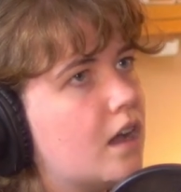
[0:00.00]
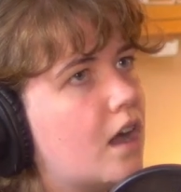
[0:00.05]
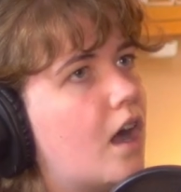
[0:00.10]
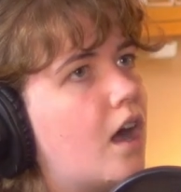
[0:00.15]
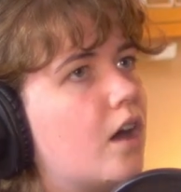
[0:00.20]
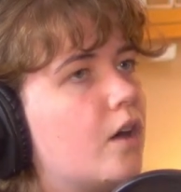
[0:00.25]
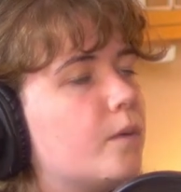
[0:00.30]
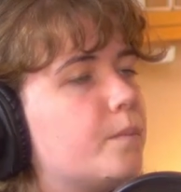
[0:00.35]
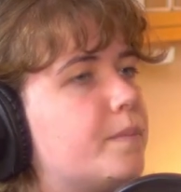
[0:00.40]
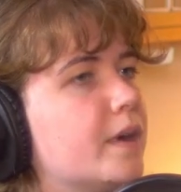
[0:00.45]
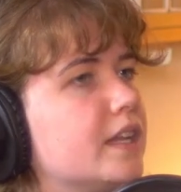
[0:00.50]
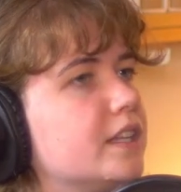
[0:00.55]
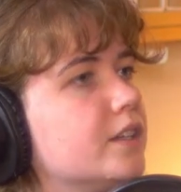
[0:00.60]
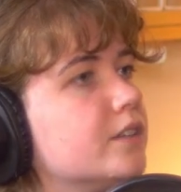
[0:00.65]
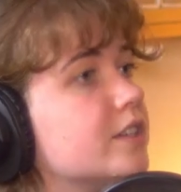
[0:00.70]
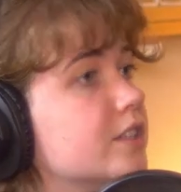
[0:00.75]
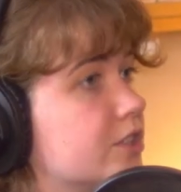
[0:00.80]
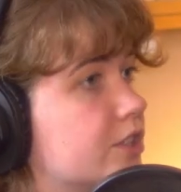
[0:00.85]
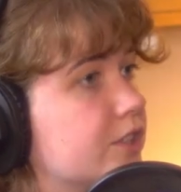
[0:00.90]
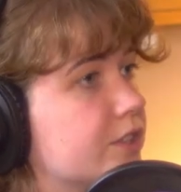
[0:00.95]
oh, but you
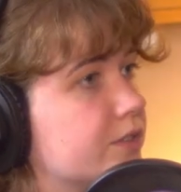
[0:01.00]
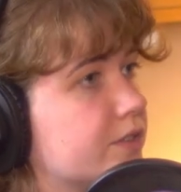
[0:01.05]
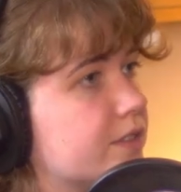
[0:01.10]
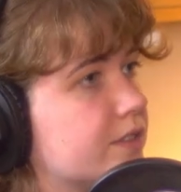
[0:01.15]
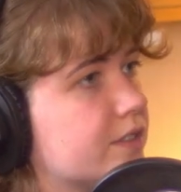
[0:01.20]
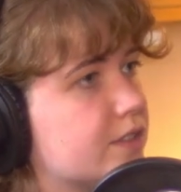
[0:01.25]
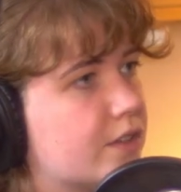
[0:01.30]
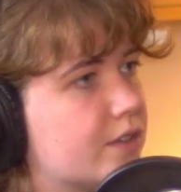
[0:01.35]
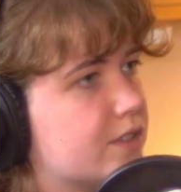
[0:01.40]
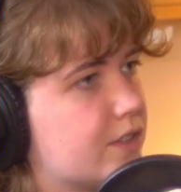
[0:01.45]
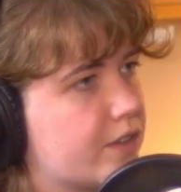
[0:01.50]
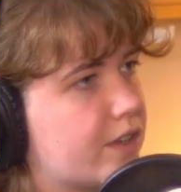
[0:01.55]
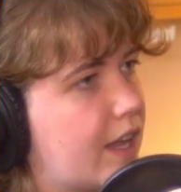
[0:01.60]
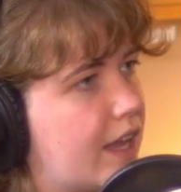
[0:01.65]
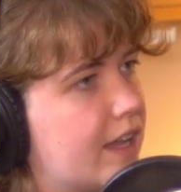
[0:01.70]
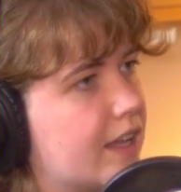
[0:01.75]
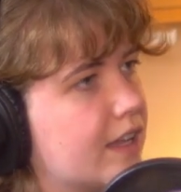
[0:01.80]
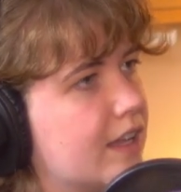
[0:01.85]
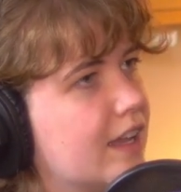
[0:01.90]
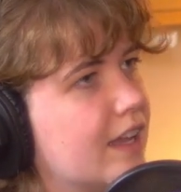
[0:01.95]
can choose, so it's
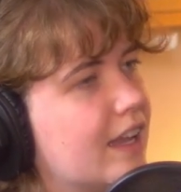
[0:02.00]
okay.